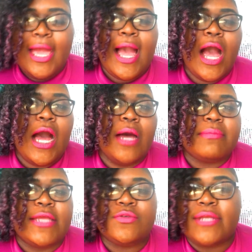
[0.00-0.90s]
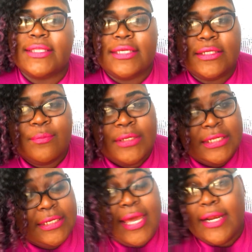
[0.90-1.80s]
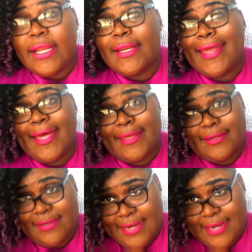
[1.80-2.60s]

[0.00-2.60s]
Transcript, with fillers: um i do not think that we need 9.99